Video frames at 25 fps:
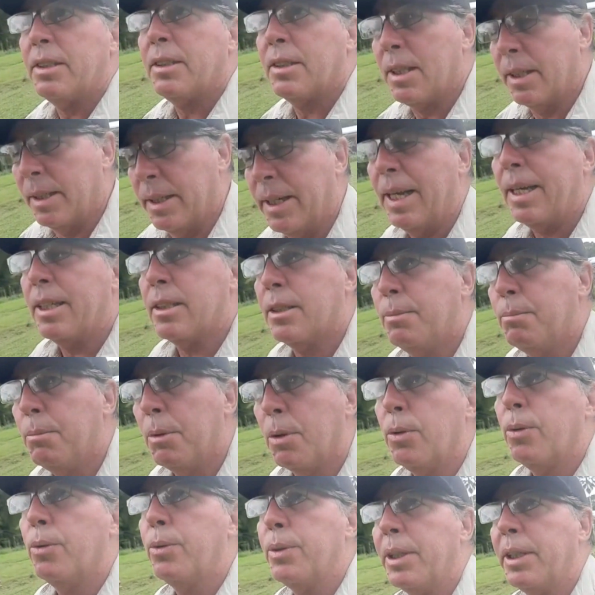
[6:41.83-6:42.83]
the next
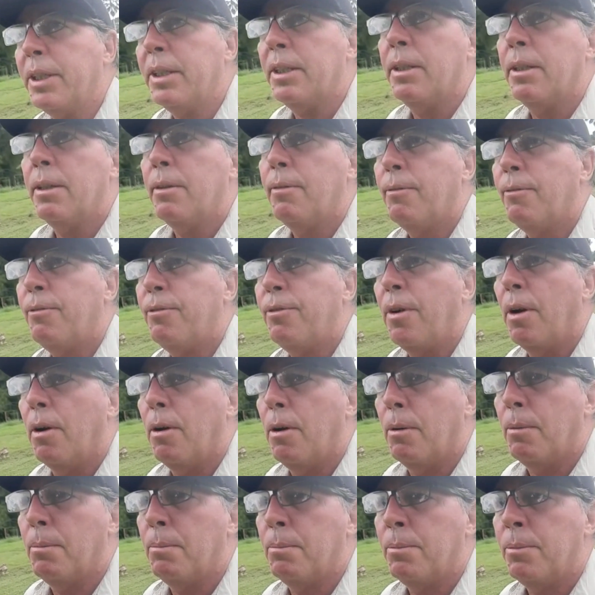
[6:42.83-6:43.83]
morning
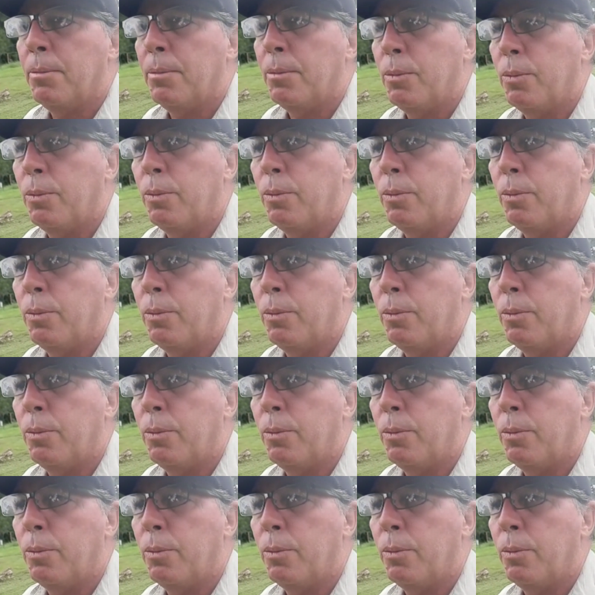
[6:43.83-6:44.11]
from